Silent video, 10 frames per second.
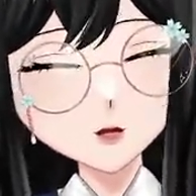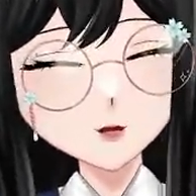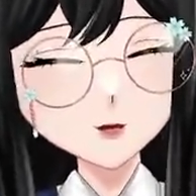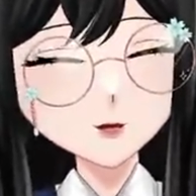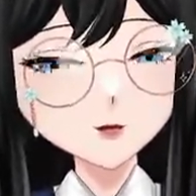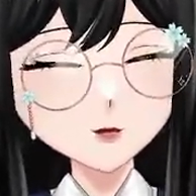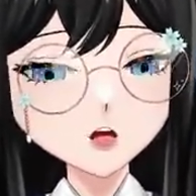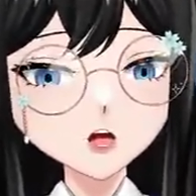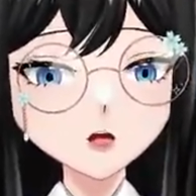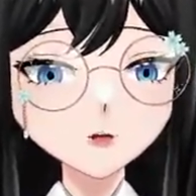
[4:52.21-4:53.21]
the
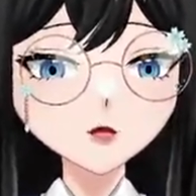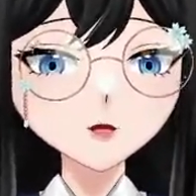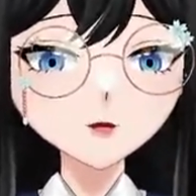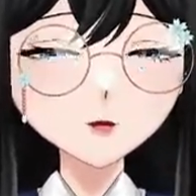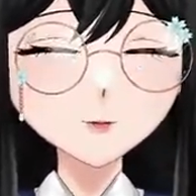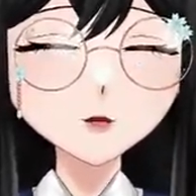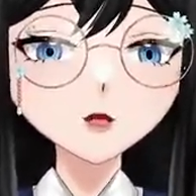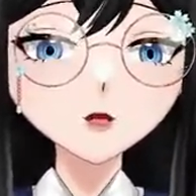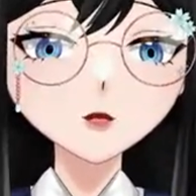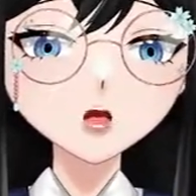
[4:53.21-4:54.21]
apical surface,
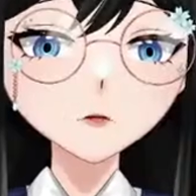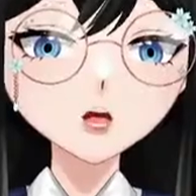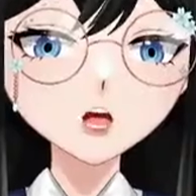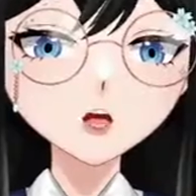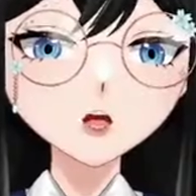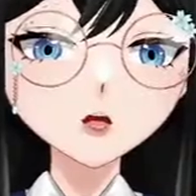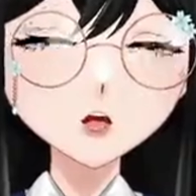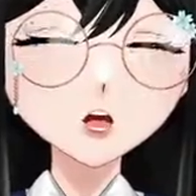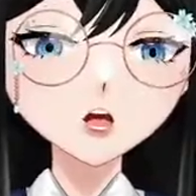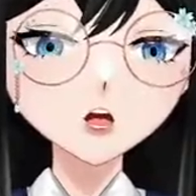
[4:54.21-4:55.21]
epithelial sheet,